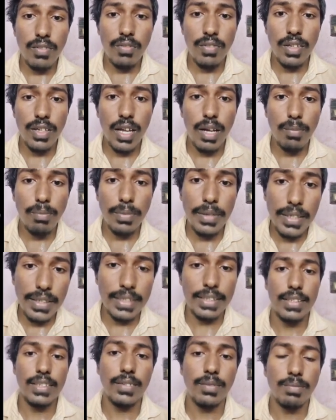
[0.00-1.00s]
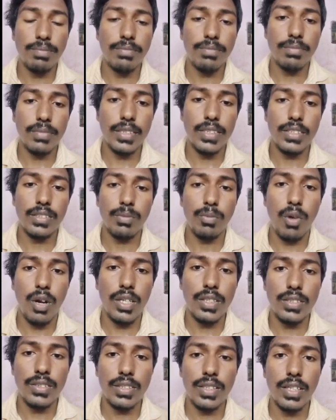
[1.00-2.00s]
we update it, means
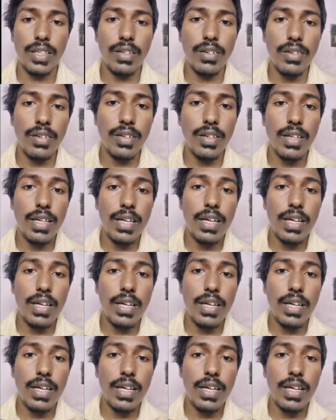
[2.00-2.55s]
Boy's theorem.